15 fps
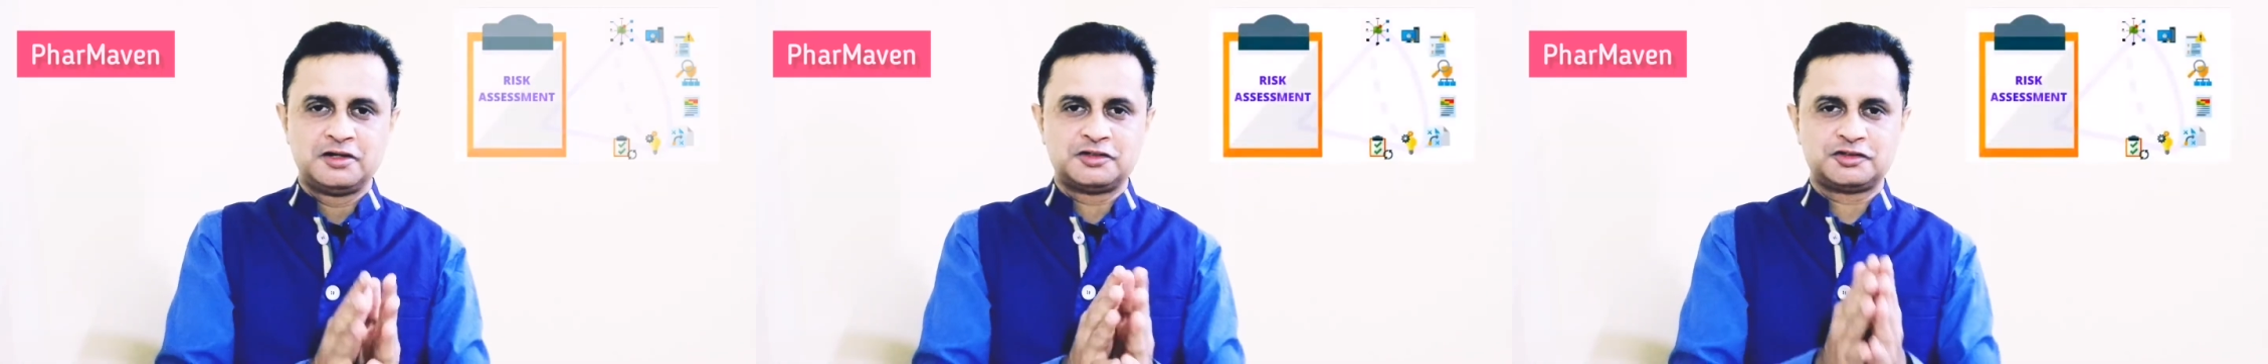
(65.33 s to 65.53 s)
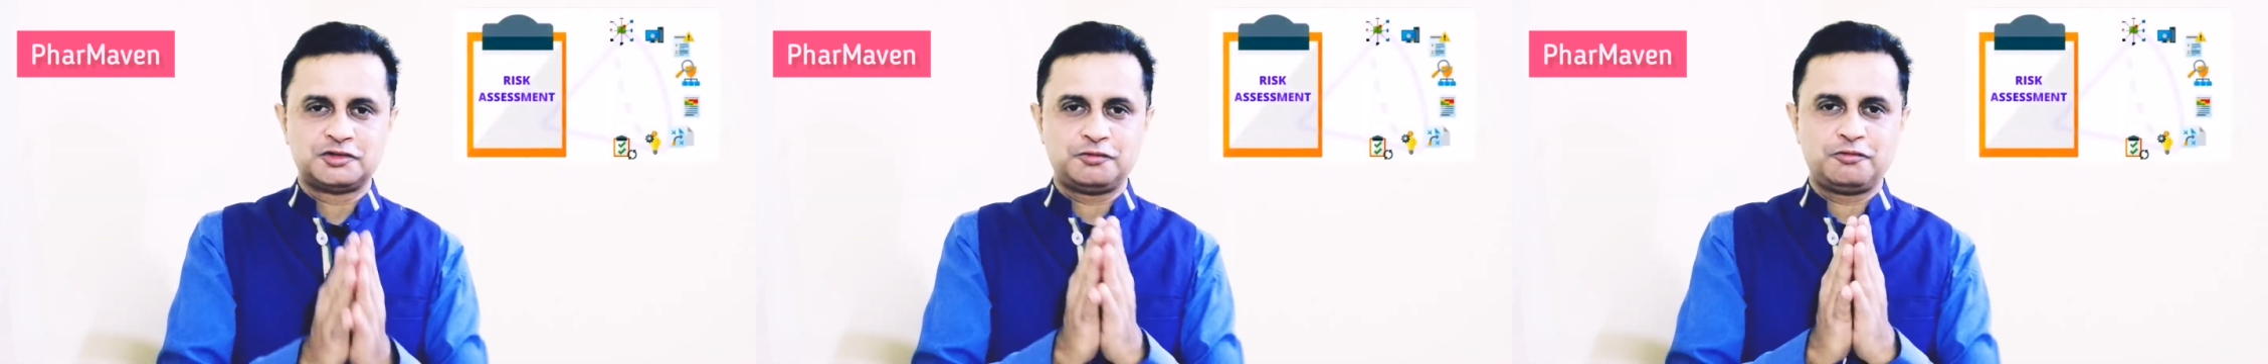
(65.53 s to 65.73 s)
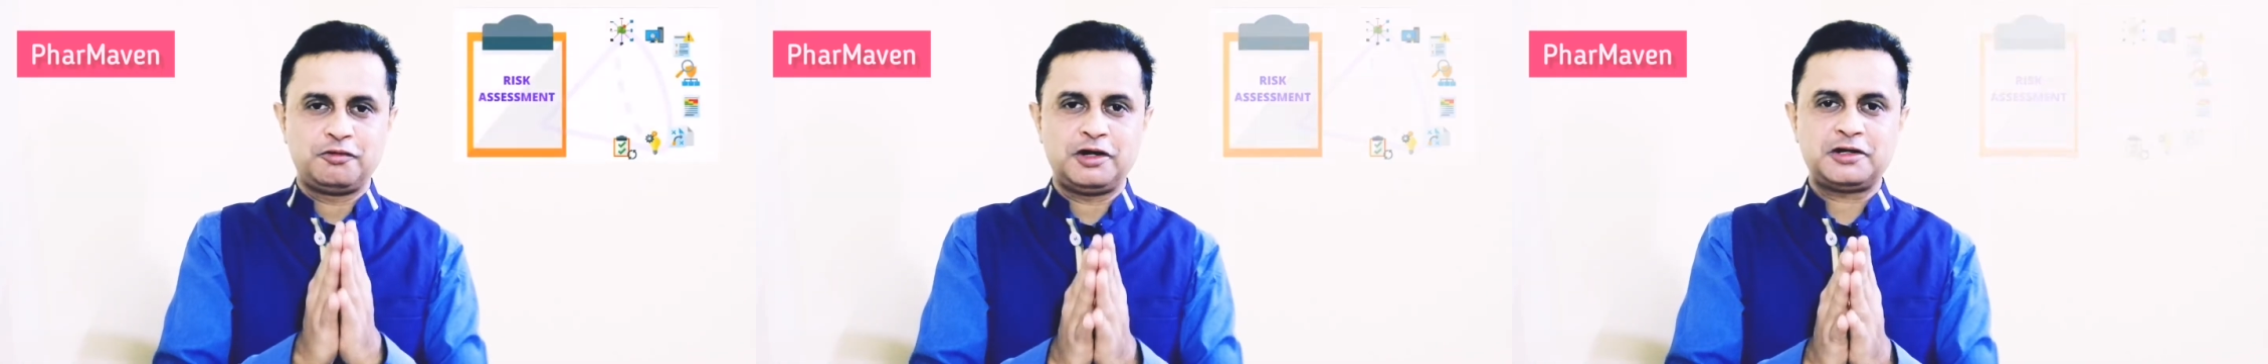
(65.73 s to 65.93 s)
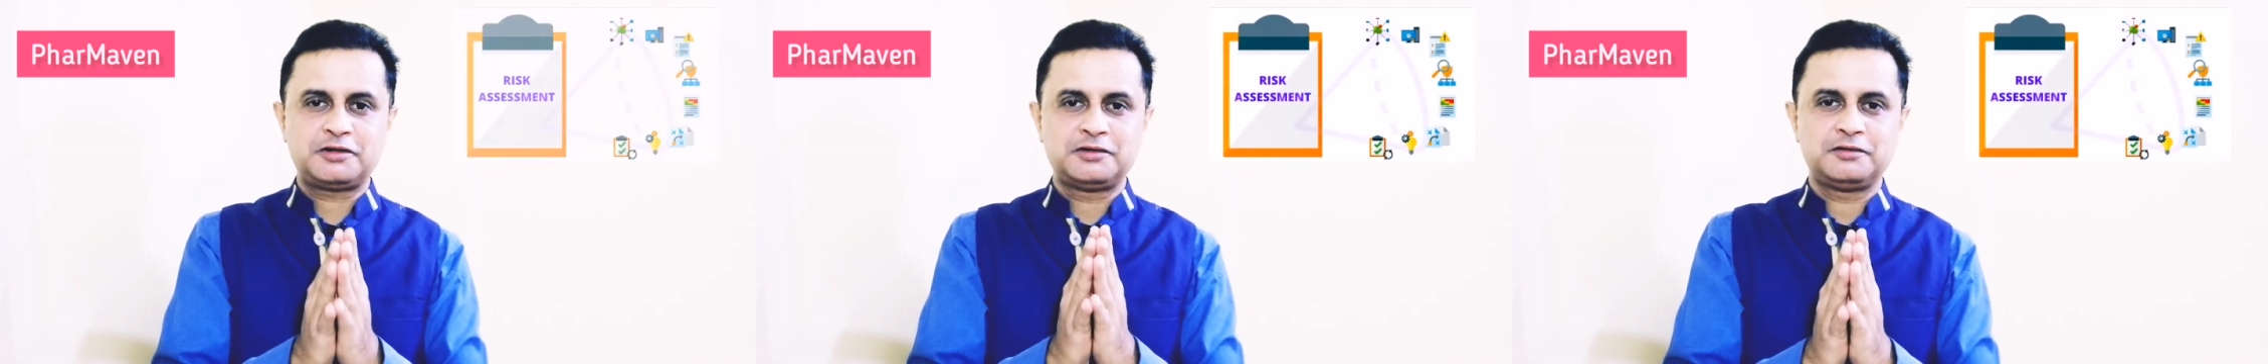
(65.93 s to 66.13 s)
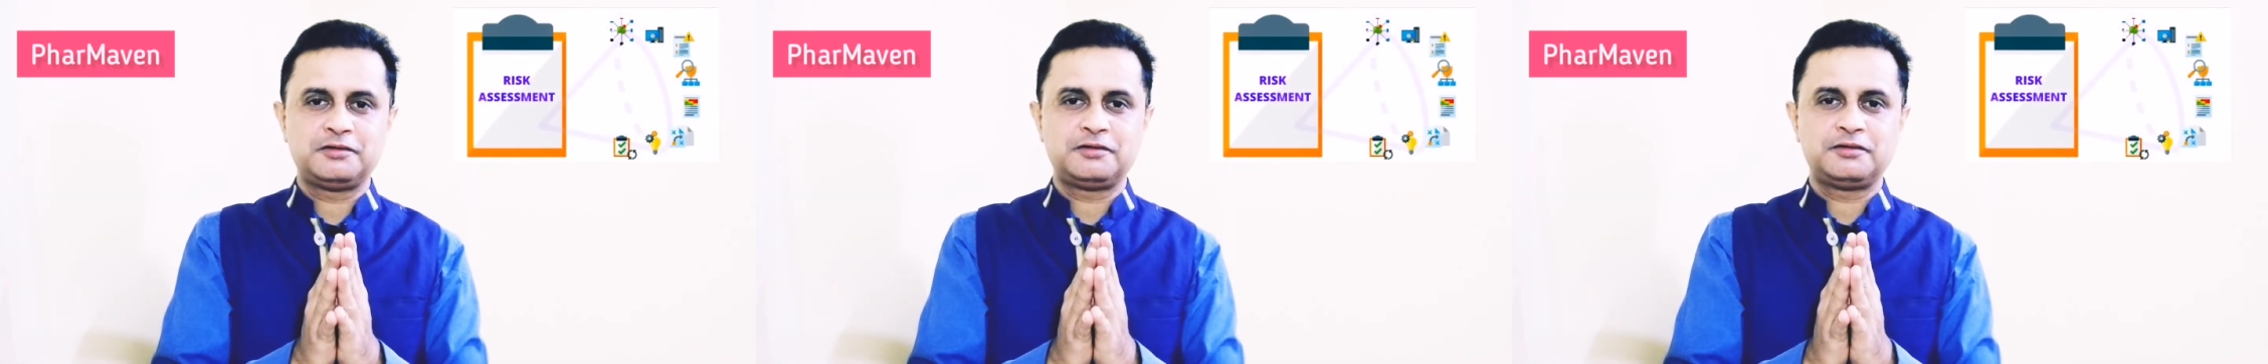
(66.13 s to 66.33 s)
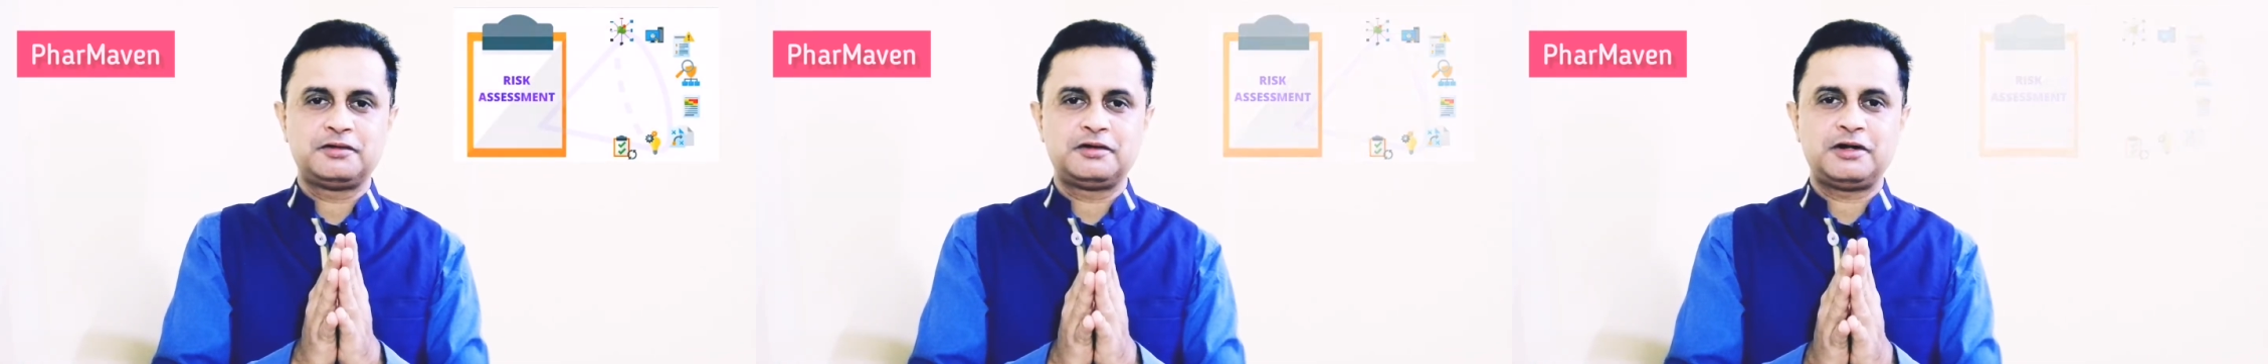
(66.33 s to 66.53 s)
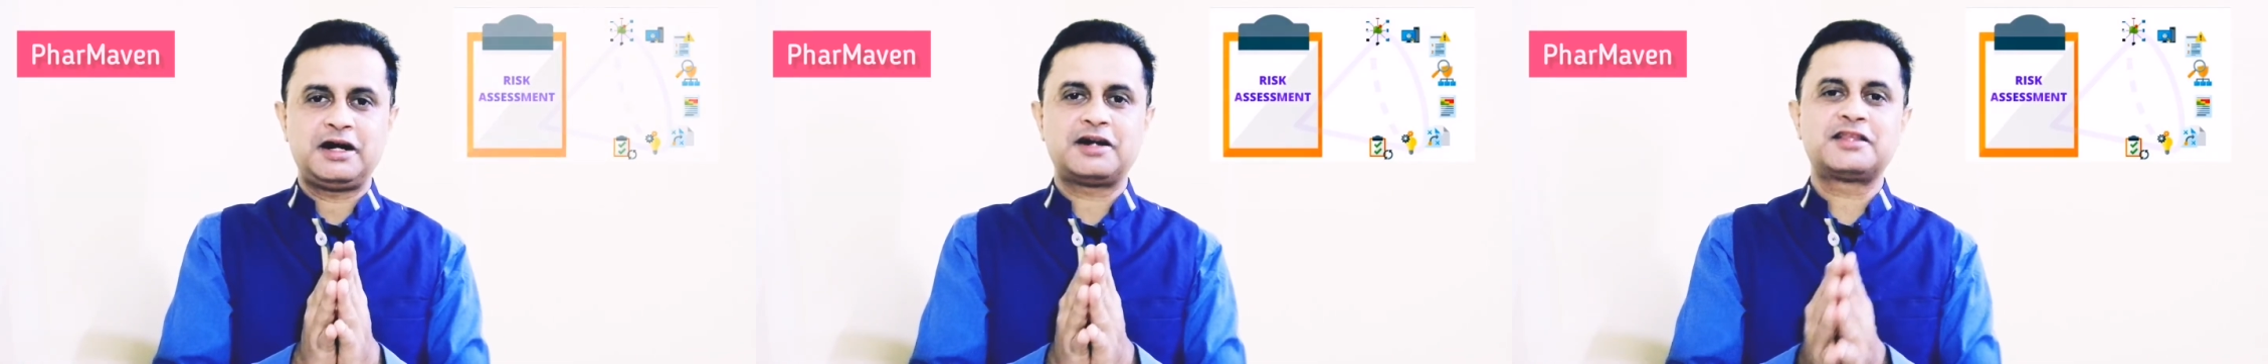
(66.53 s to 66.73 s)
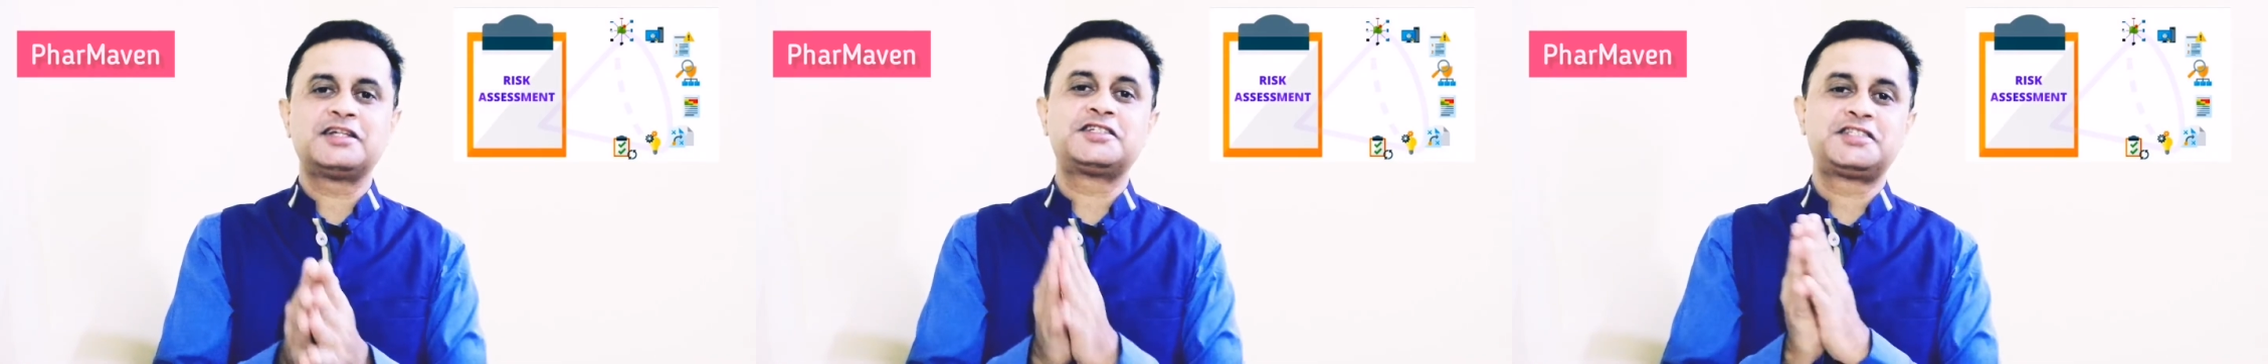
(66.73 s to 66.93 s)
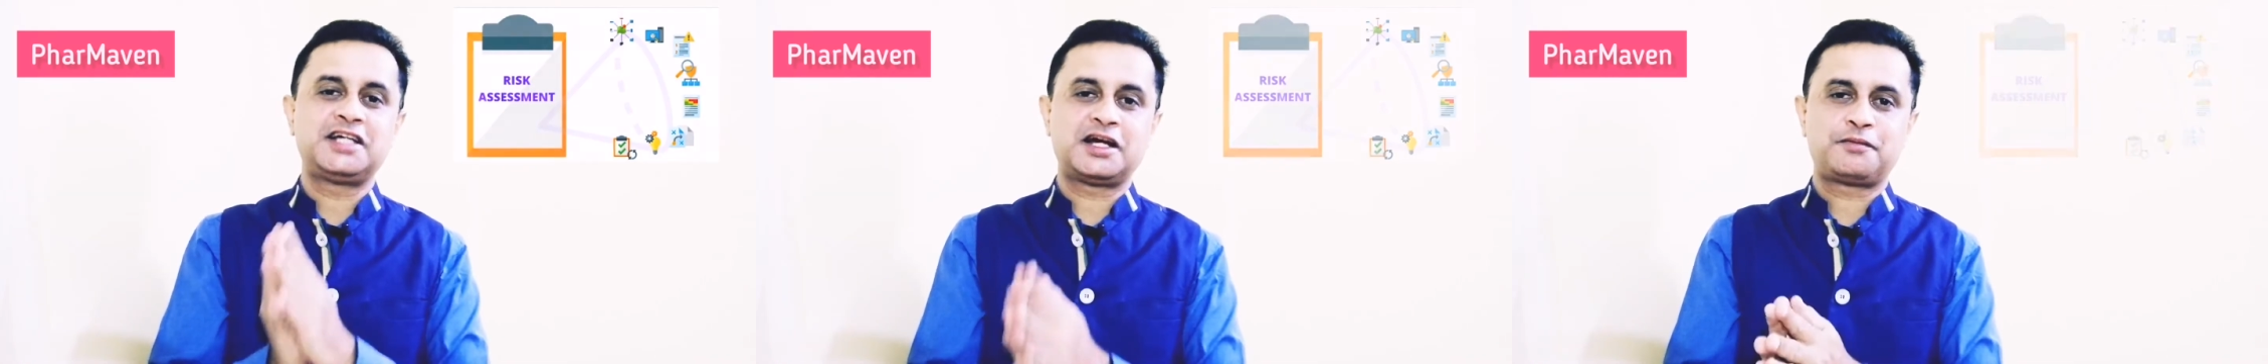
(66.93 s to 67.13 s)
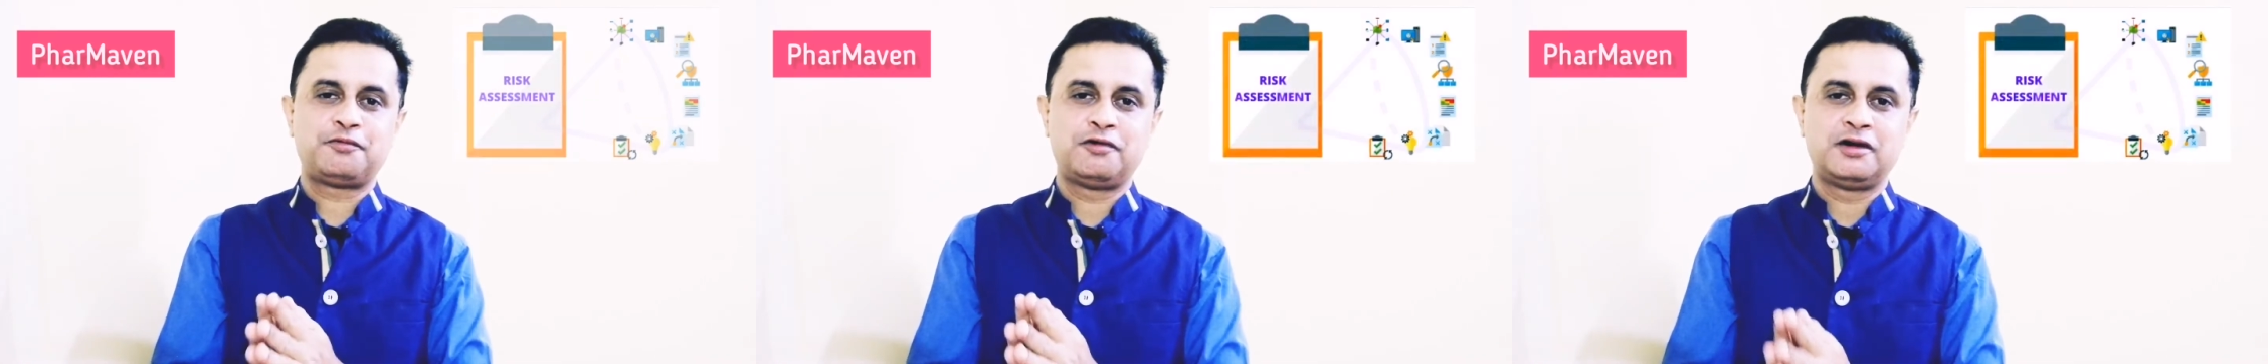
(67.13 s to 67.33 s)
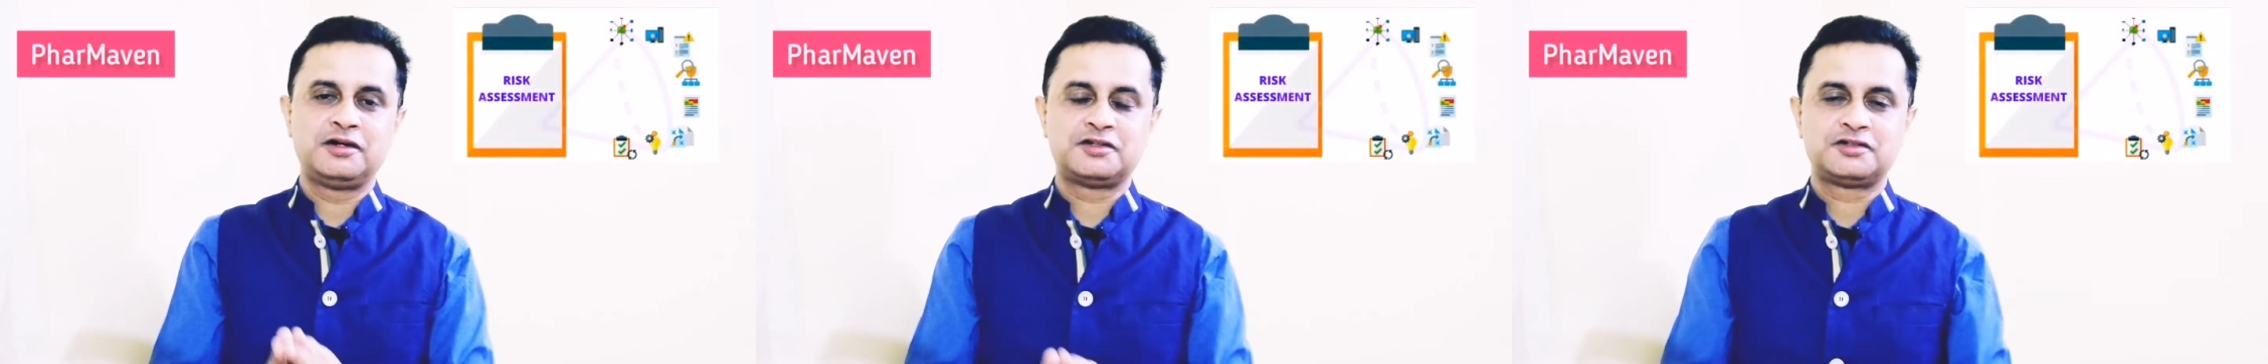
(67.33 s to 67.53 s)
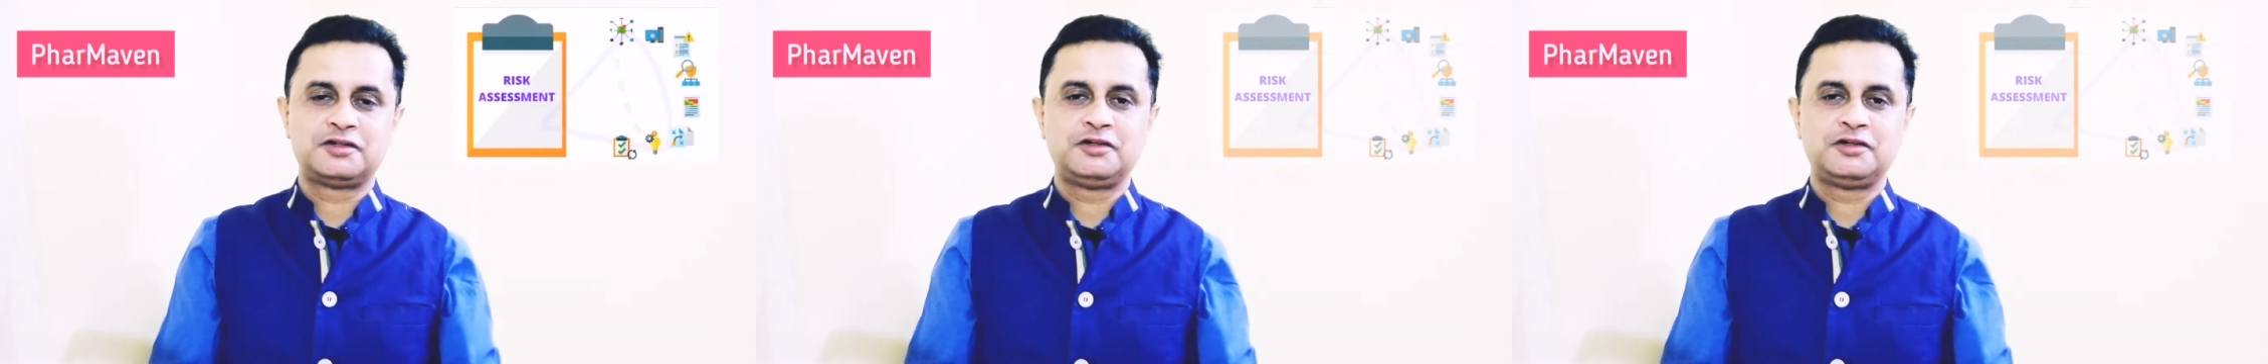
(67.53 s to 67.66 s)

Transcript: So what are the checkpoints?